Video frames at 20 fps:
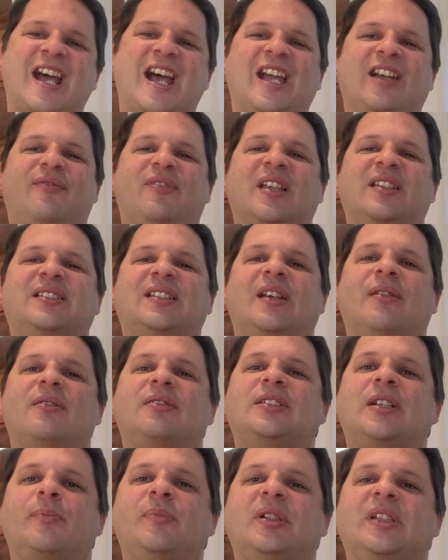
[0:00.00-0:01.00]
If there's
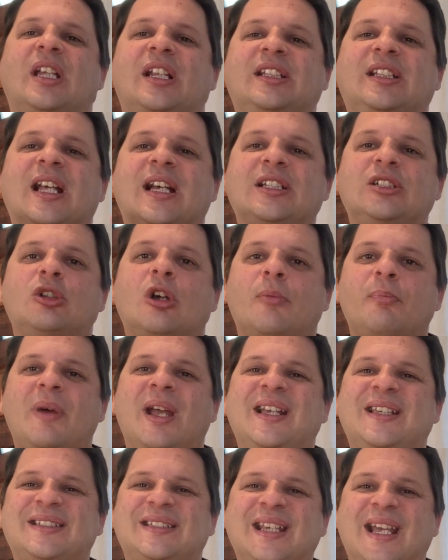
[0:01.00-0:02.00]
something that does not
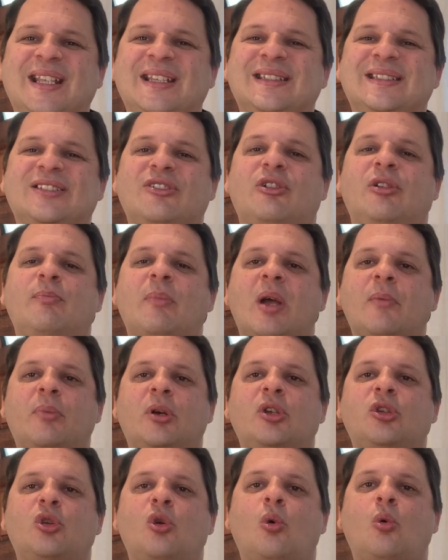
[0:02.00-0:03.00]
make sense,
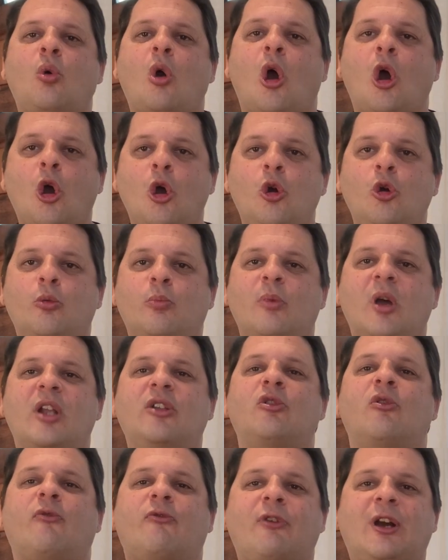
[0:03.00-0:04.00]
remember your home and
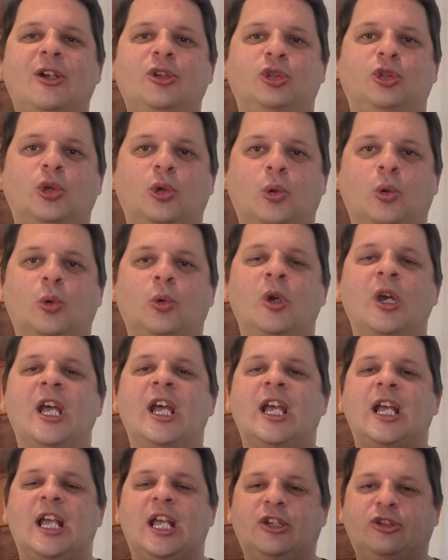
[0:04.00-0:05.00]
your front door
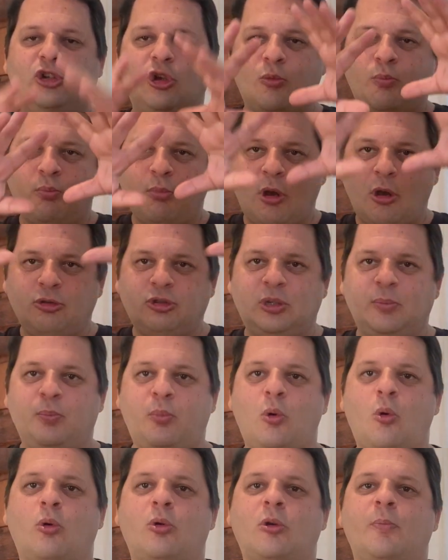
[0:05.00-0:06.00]
is your most
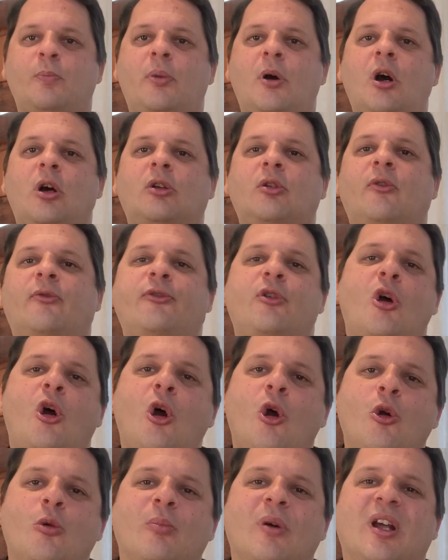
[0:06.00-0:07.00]
important part of your
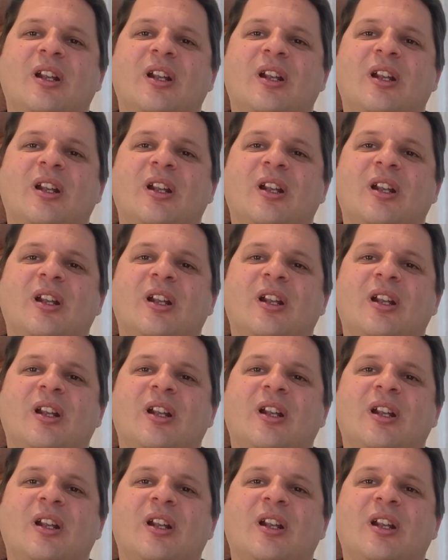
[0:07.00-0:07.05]
home.